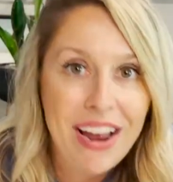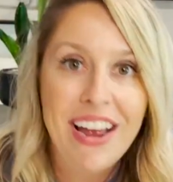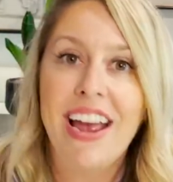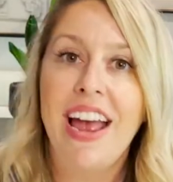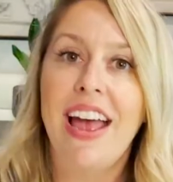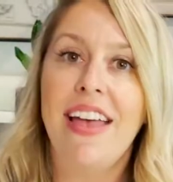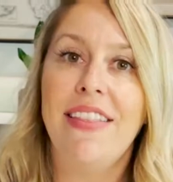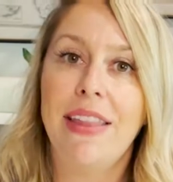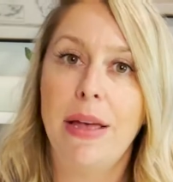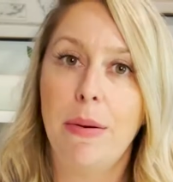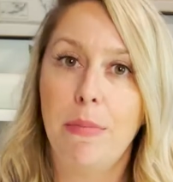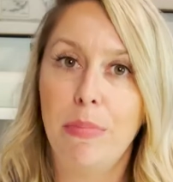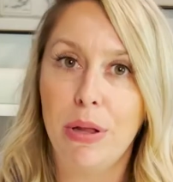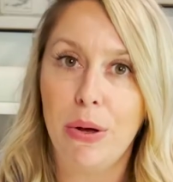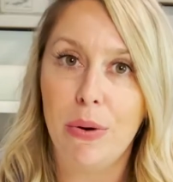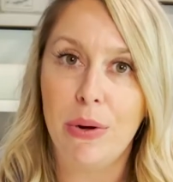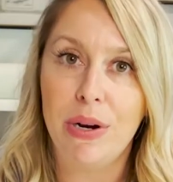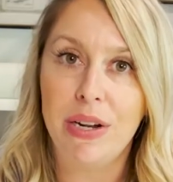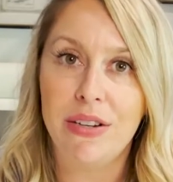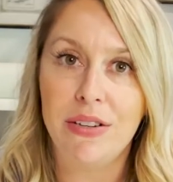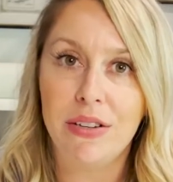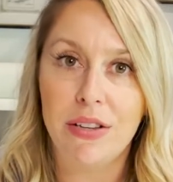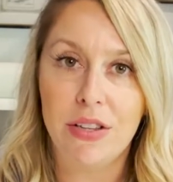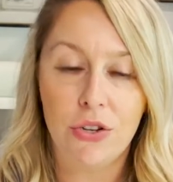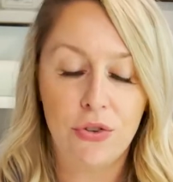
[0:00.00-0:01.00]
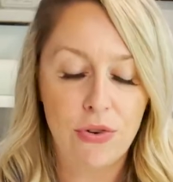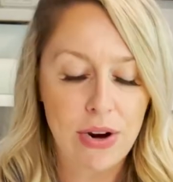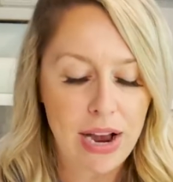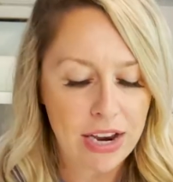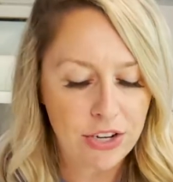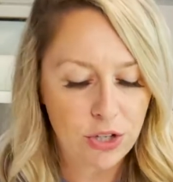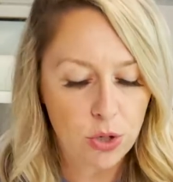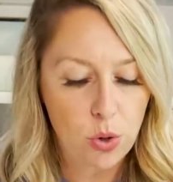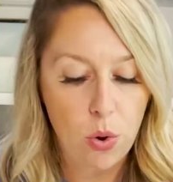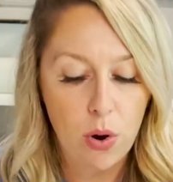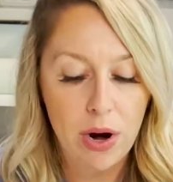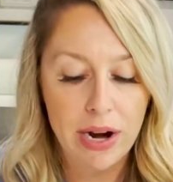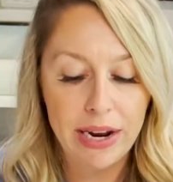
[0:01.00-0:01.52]
and they blow it into the
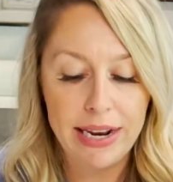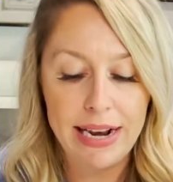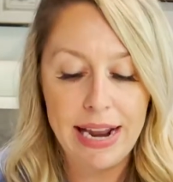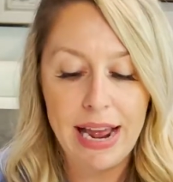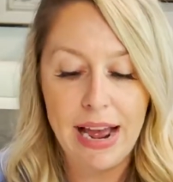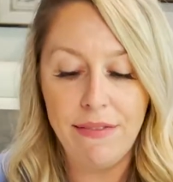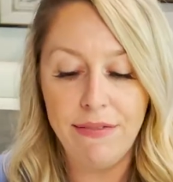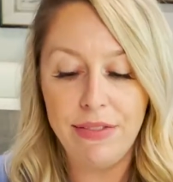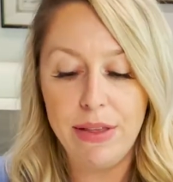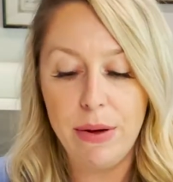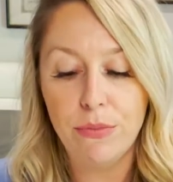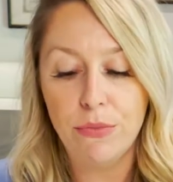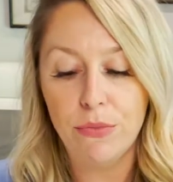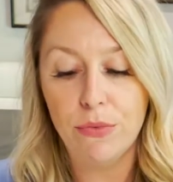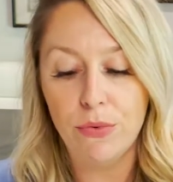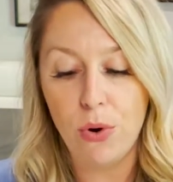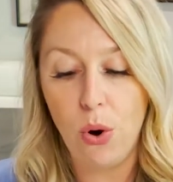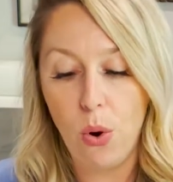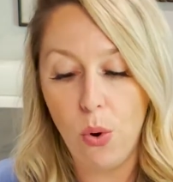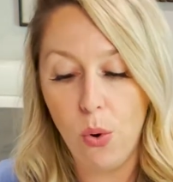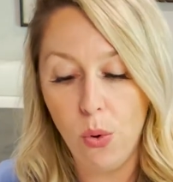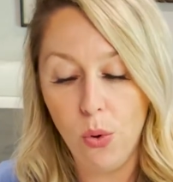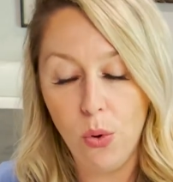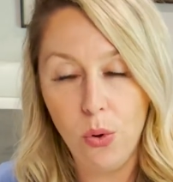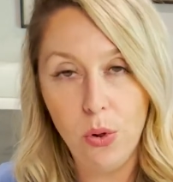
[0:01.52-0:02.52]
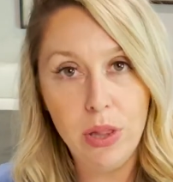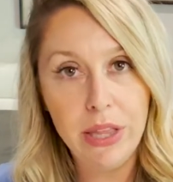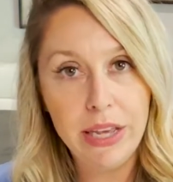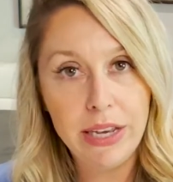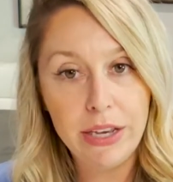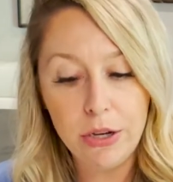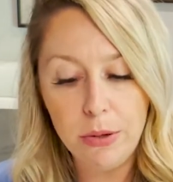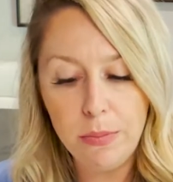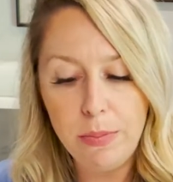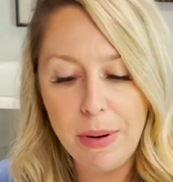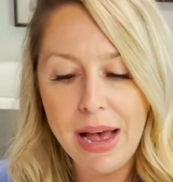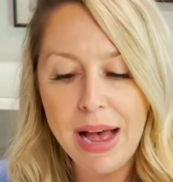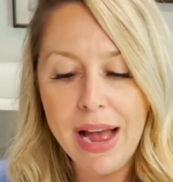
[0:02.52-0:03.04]
trash, or I can have them roll it
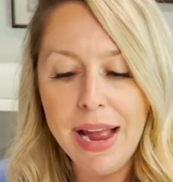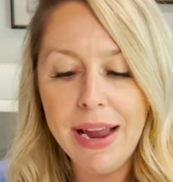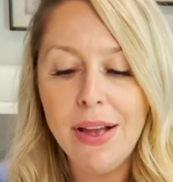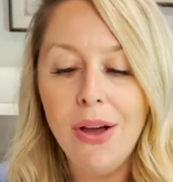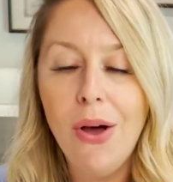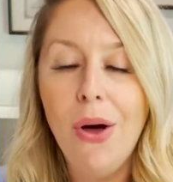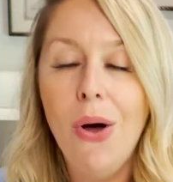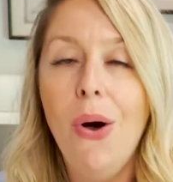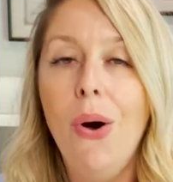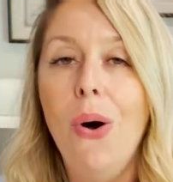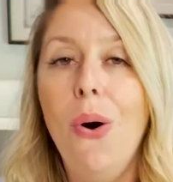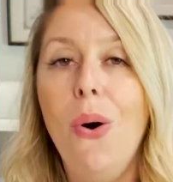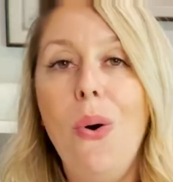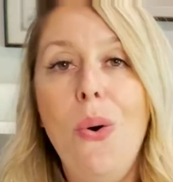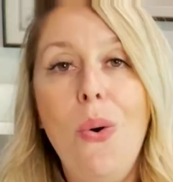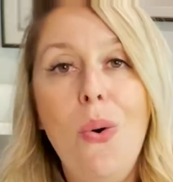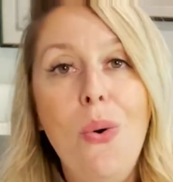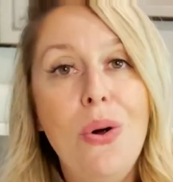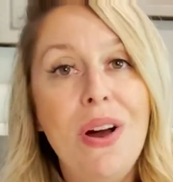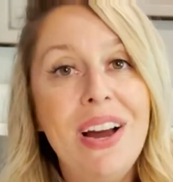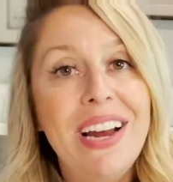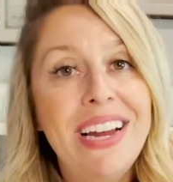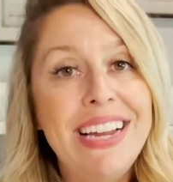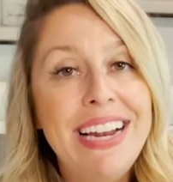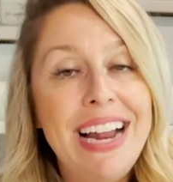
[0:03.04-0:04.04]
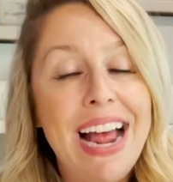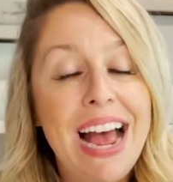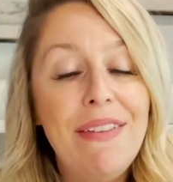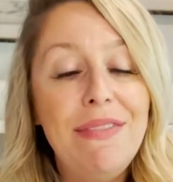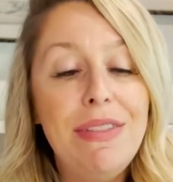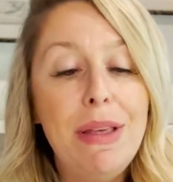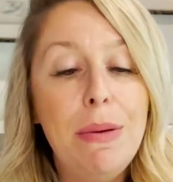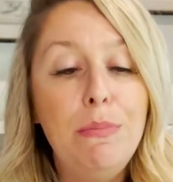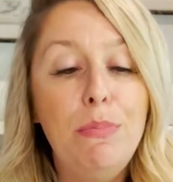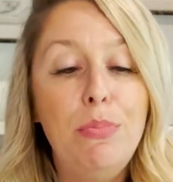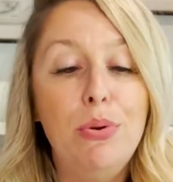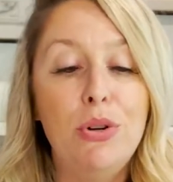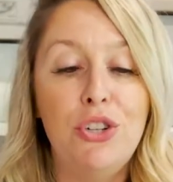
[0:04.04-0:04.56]
goodbye, or I can have
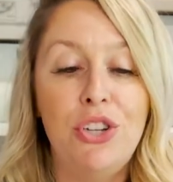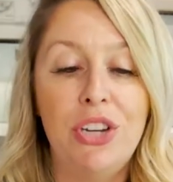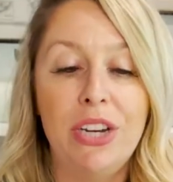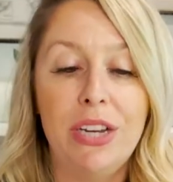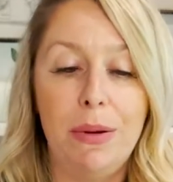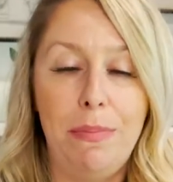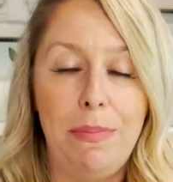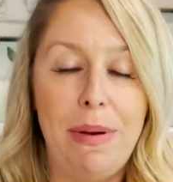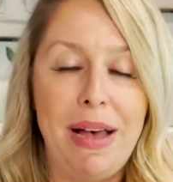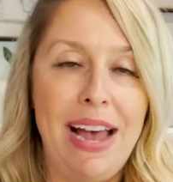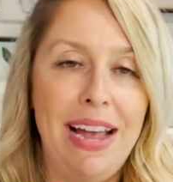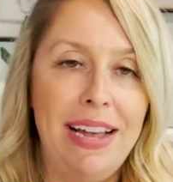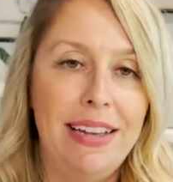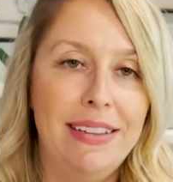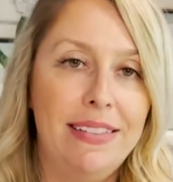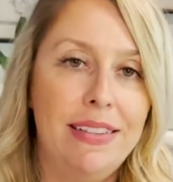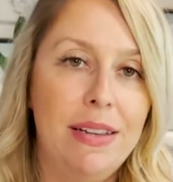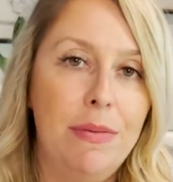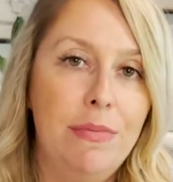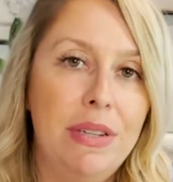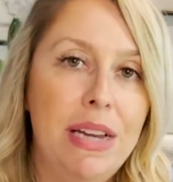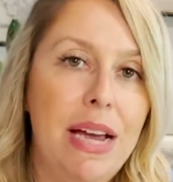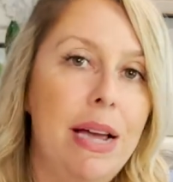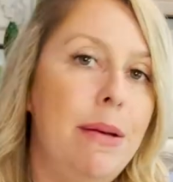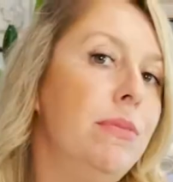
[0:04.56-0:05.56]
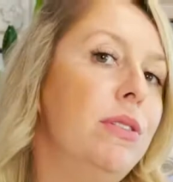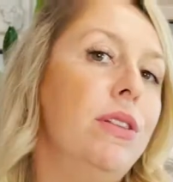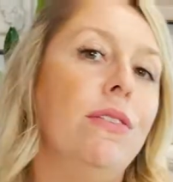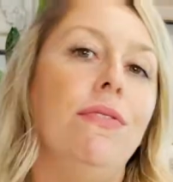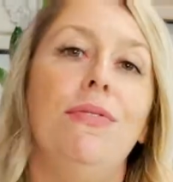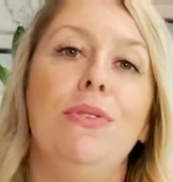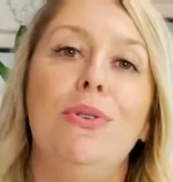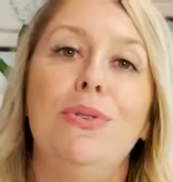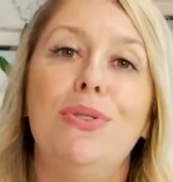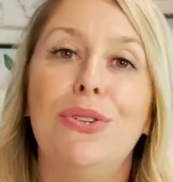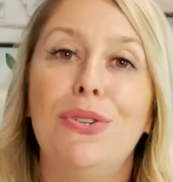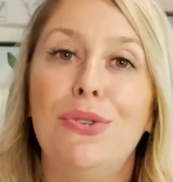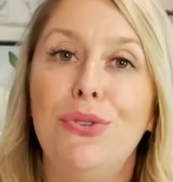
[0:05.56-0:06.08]
them push it goodbye. Sometimes the
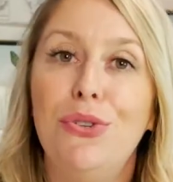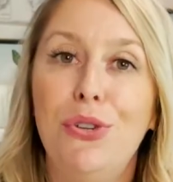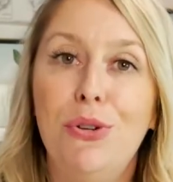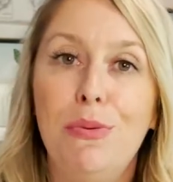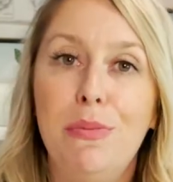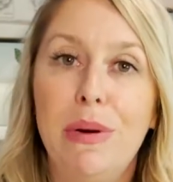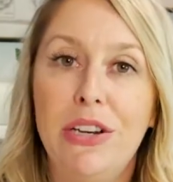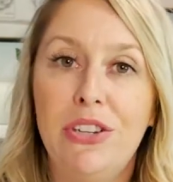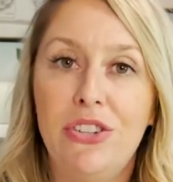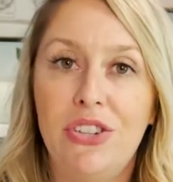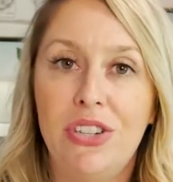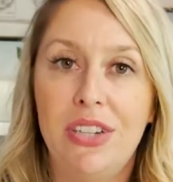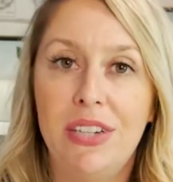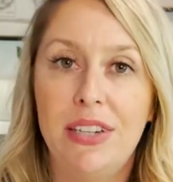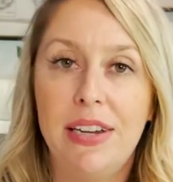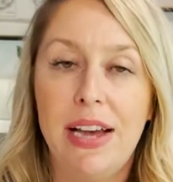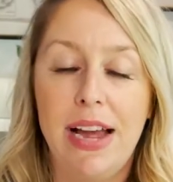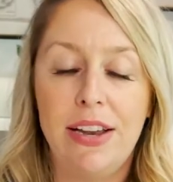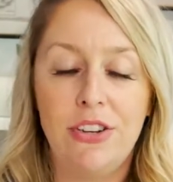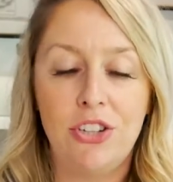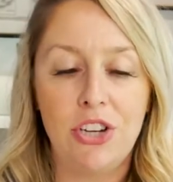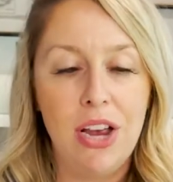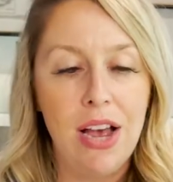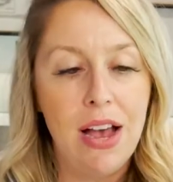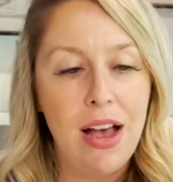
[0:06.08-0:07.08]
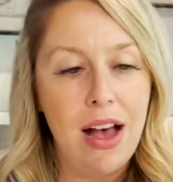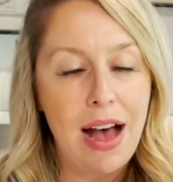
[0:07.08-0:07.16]
foods are too much to touch.